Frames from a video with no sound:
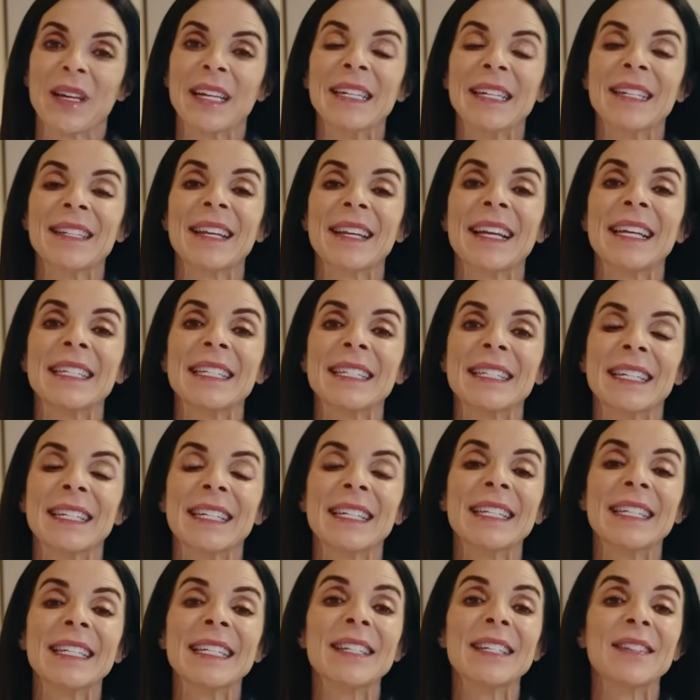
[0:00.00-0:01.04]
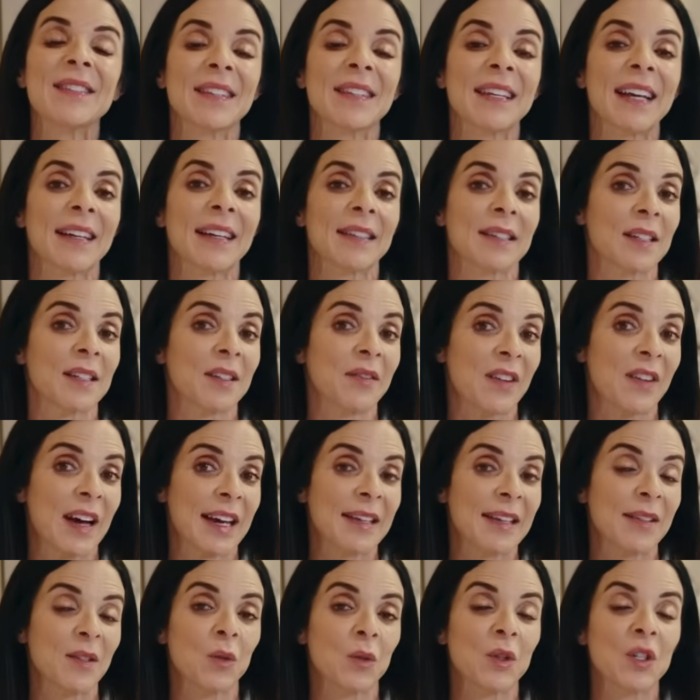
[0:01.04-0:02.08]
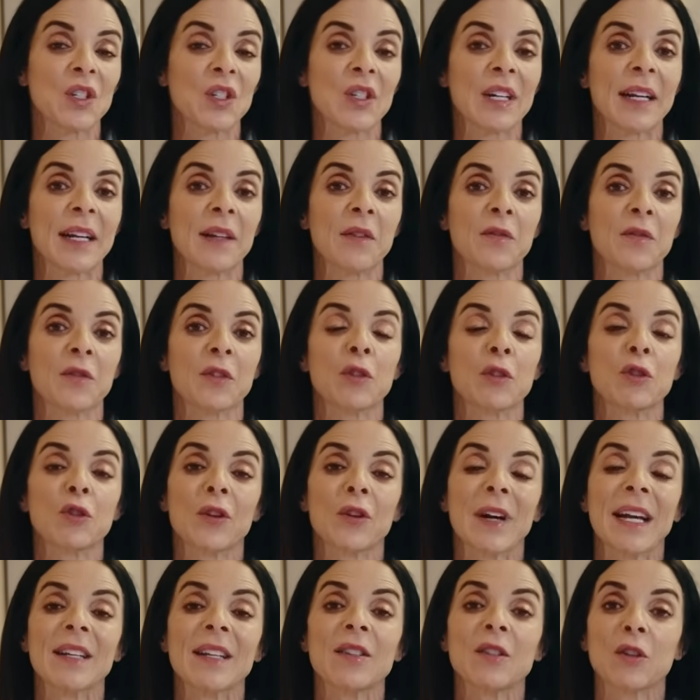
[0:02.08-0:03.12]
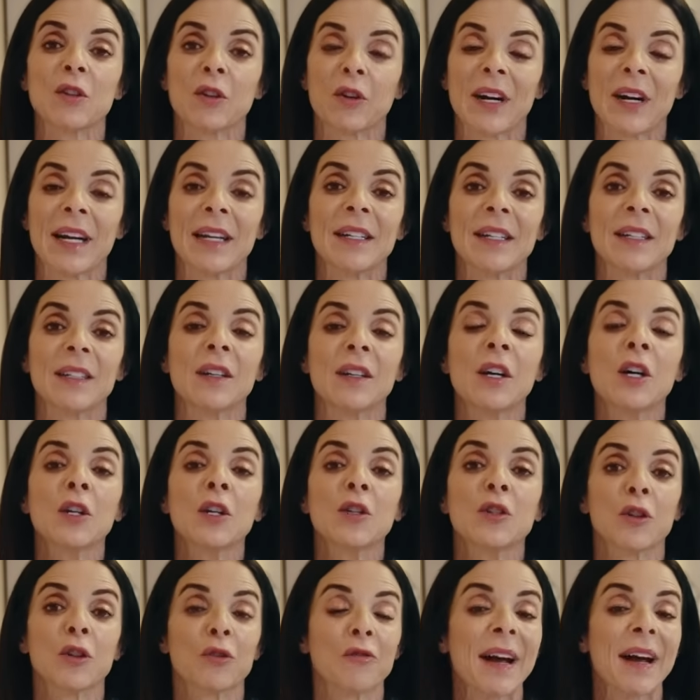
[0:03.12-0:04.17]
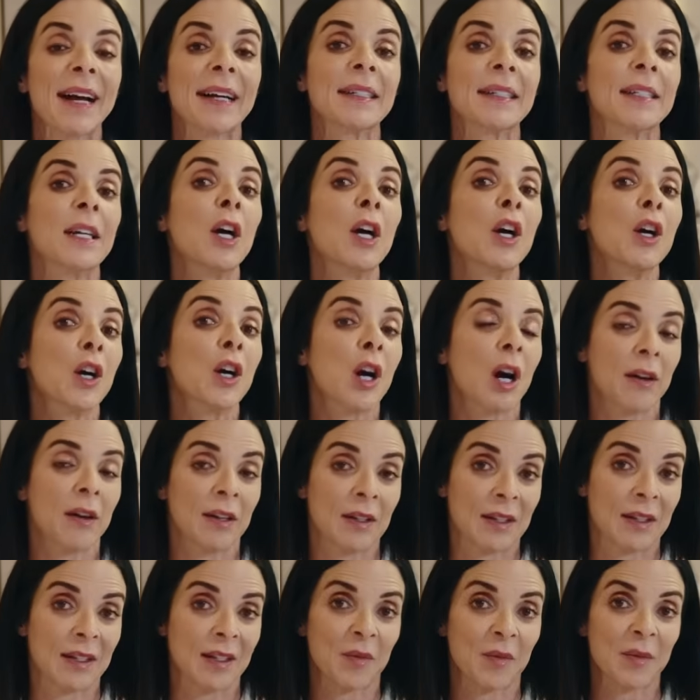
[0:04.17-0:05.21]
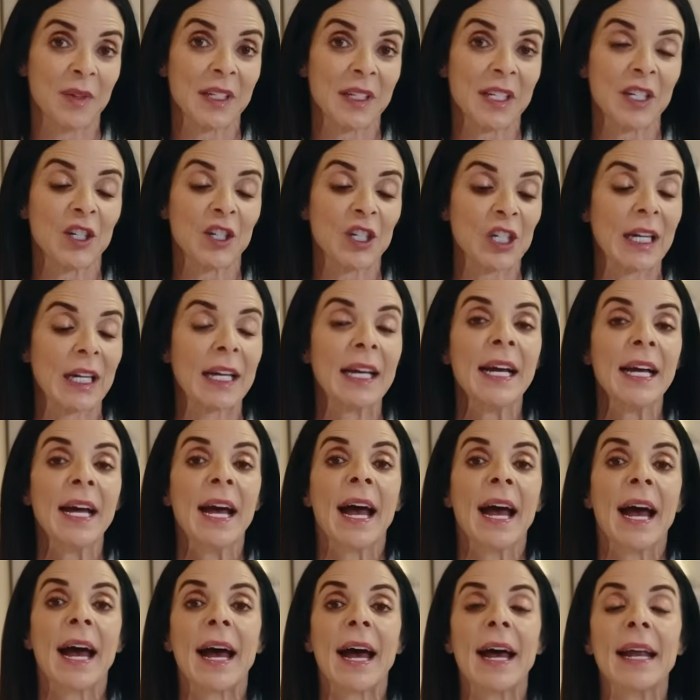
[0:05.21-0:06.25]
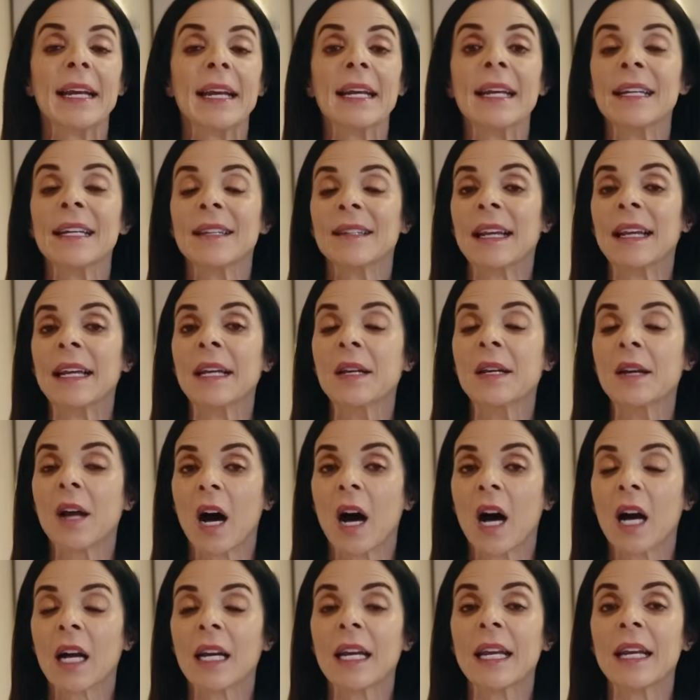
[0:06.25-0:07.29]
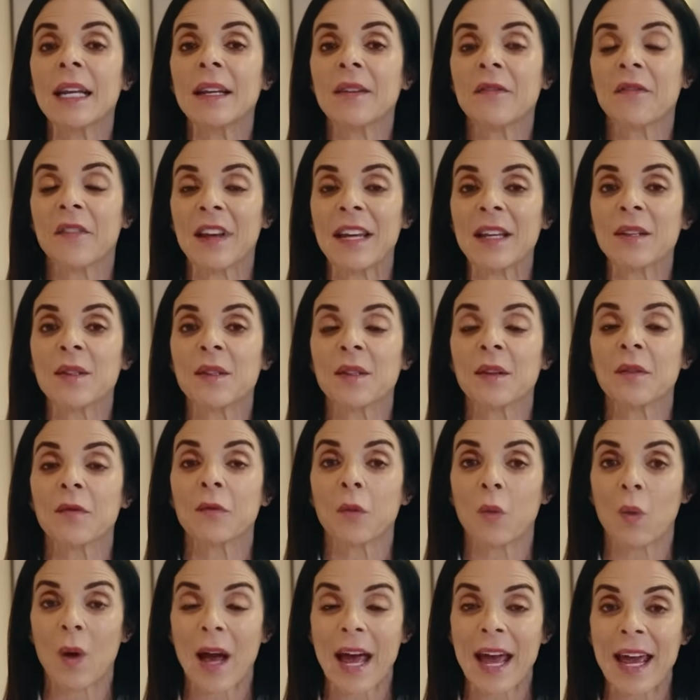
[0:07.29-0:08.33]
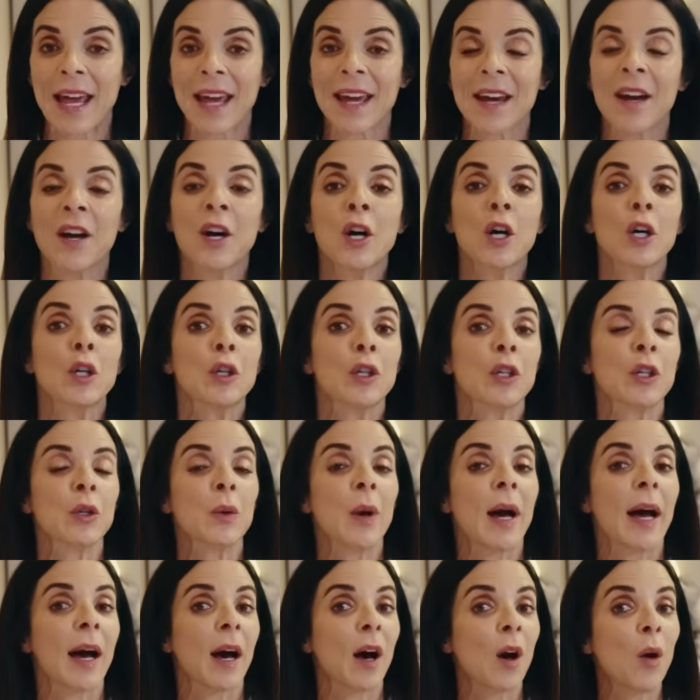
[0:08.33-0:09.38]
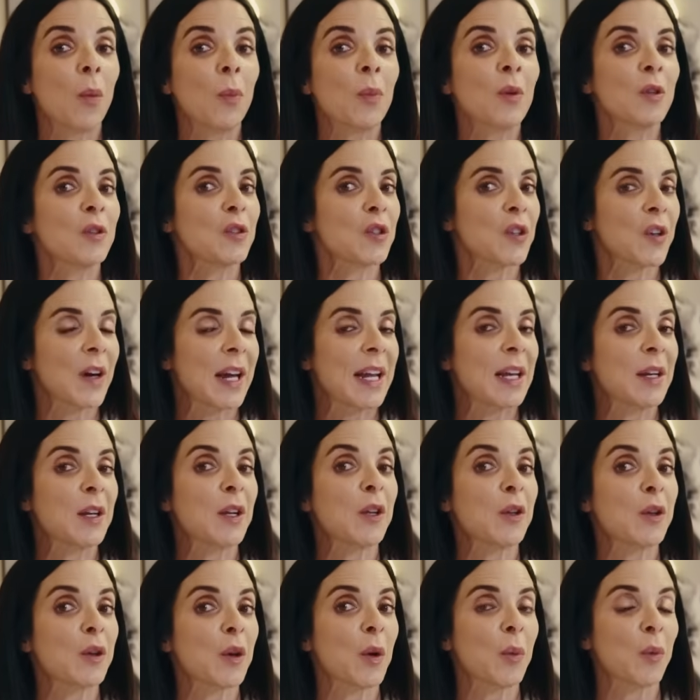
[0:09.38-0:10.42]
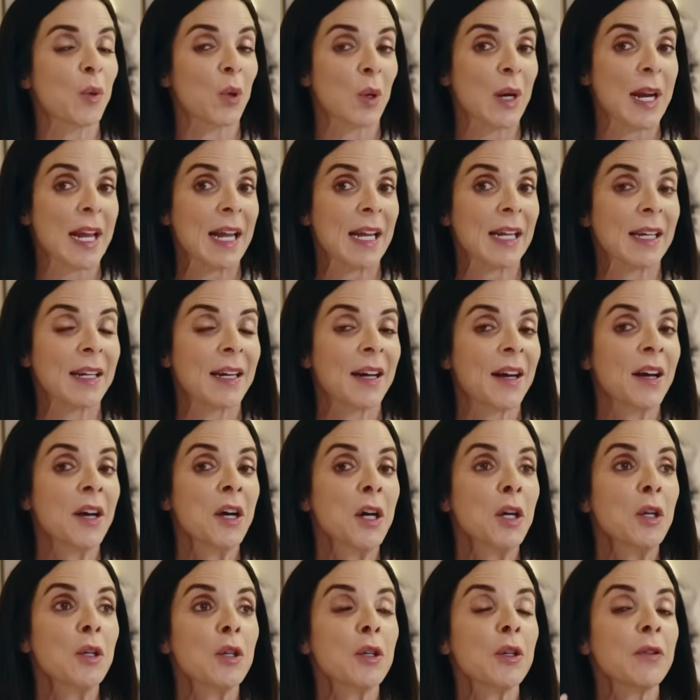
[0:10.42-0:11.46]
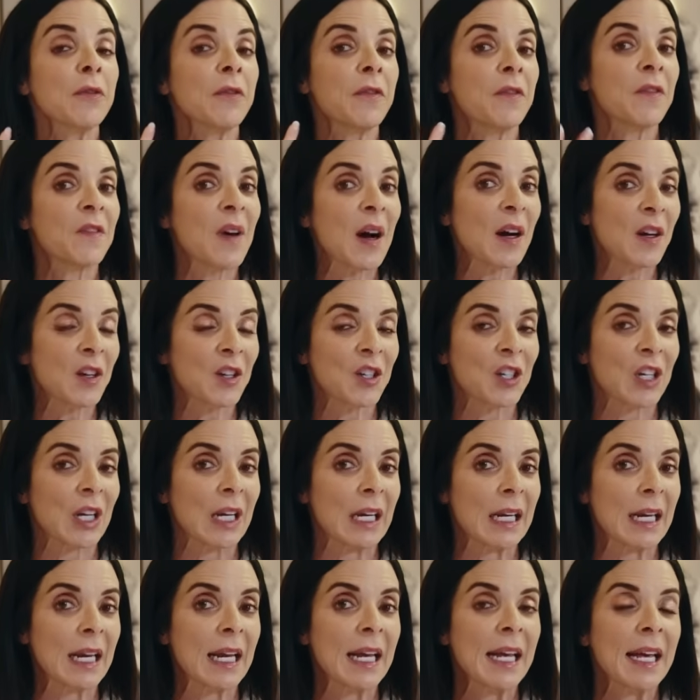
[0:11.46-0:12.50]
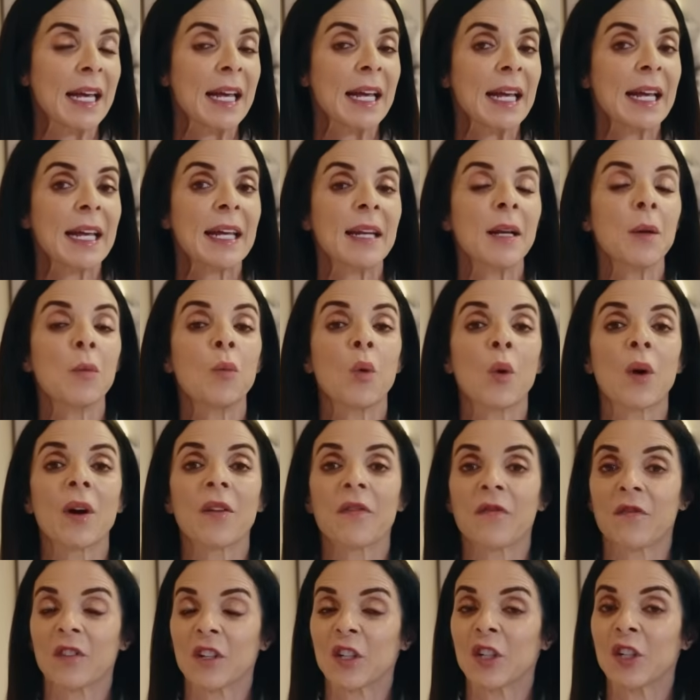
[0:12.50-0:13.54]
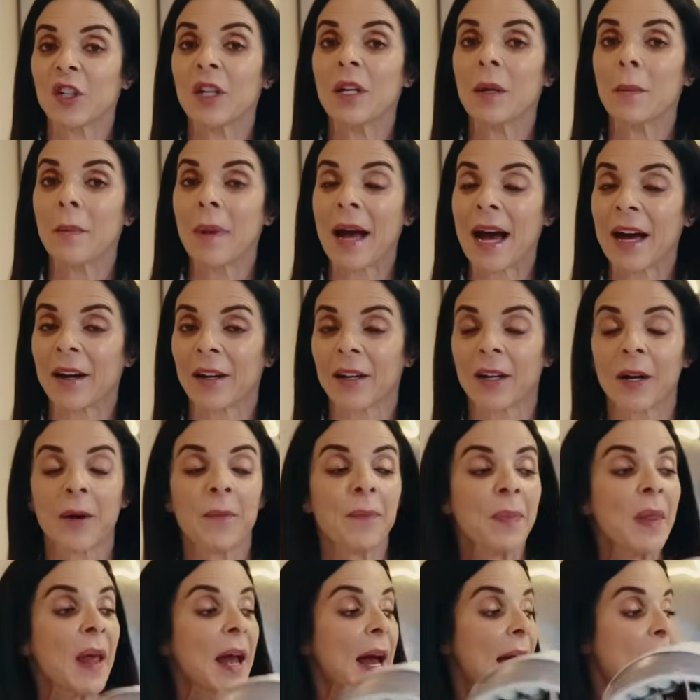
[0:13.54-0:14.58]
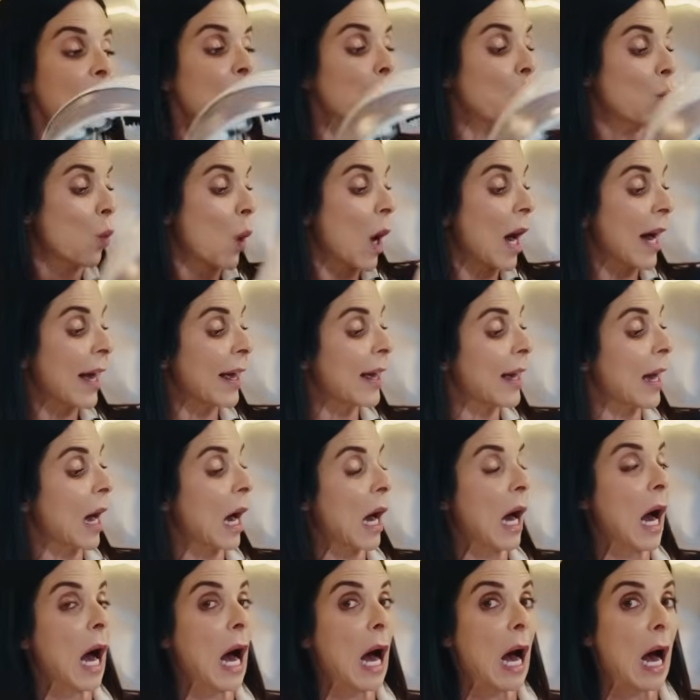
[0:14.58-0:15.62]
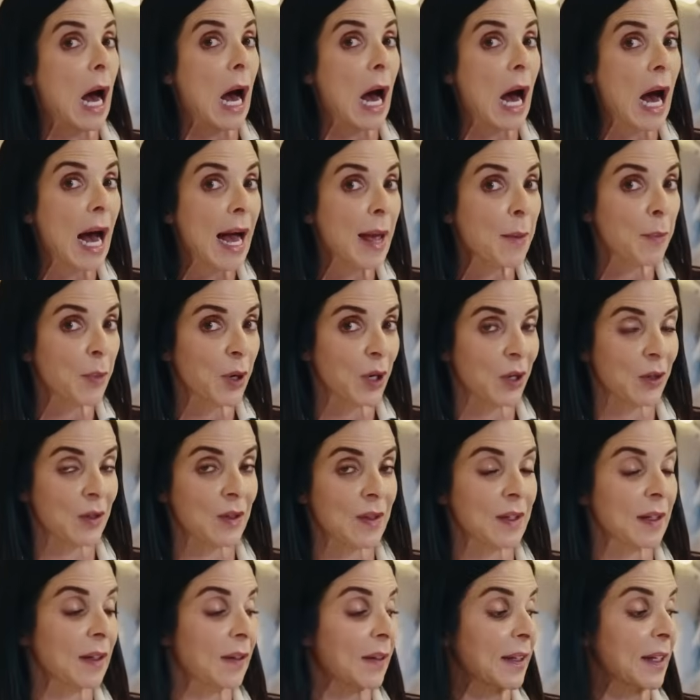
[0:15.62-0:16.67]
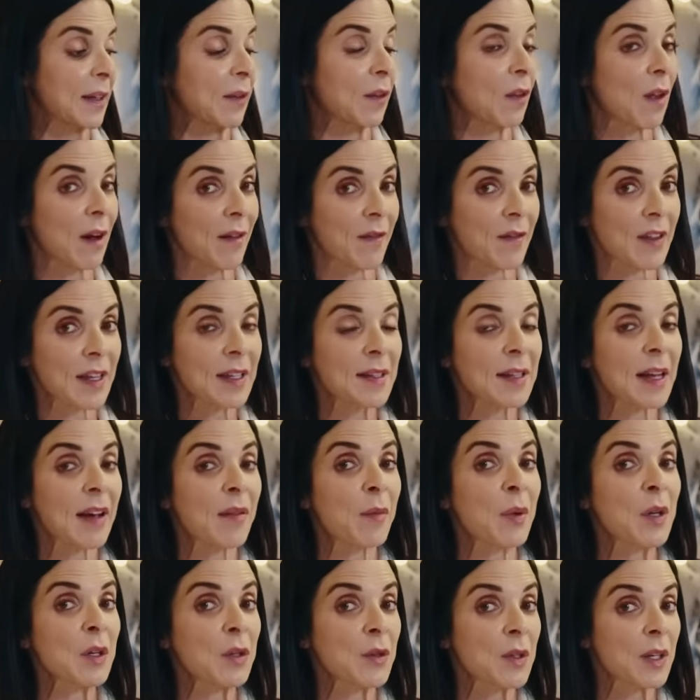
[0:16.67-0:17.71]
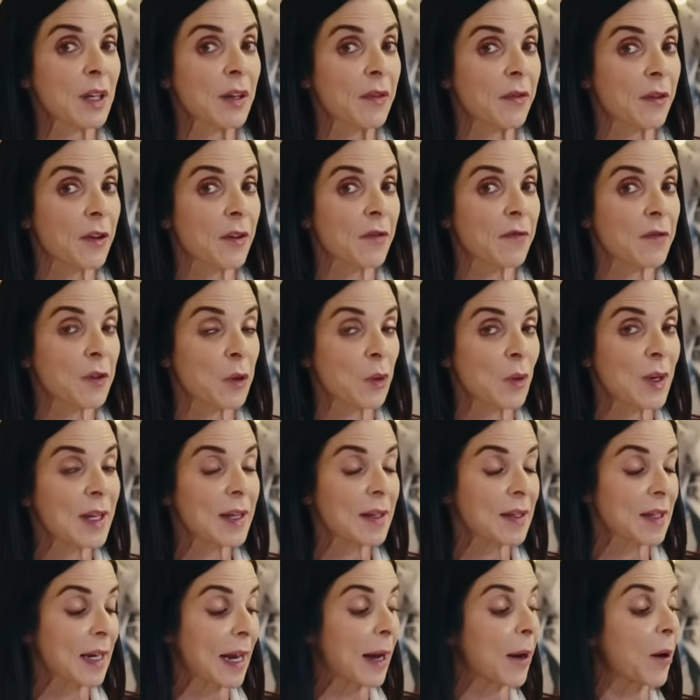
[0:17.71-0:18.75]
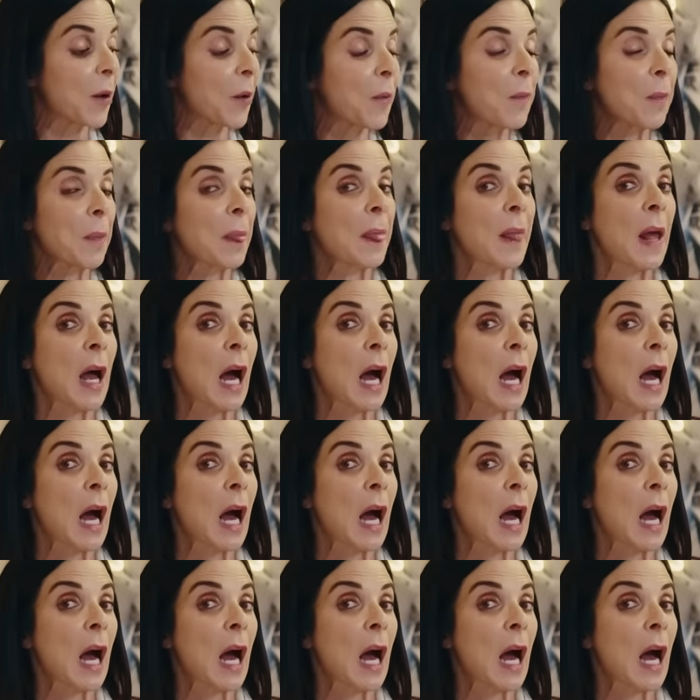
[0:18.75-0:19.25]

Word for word: It is a tDCS device, which stands for transcranial direct current stimulation. And it is a non-invasive way to help train your brain to function in a more efficient manner. And why I personally love this, I've been using it for a few weeks now.